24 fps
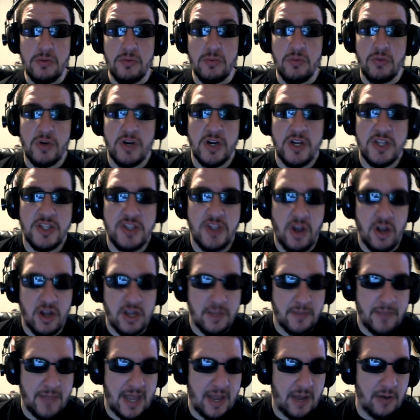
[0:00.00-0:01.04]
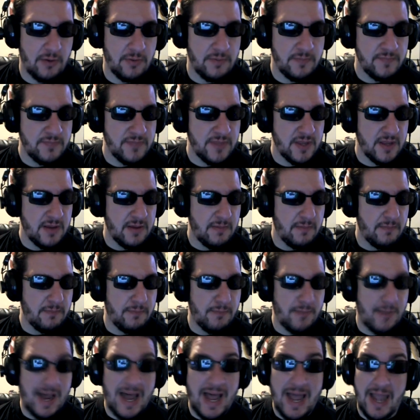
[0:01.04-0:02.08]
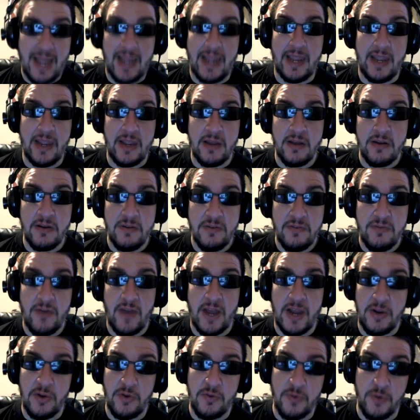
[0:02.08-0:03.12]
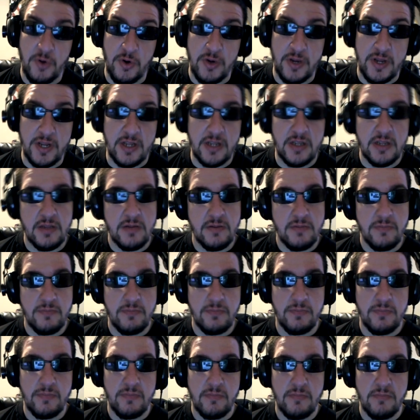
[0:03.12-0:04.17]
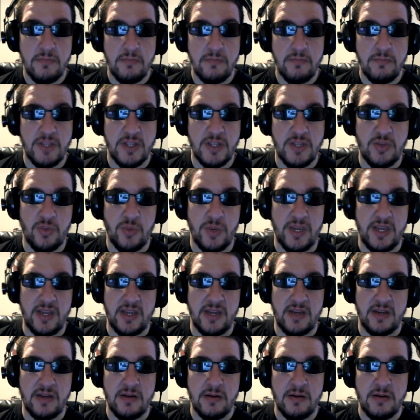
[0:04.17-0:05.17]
We're going to talk about my final verdict between...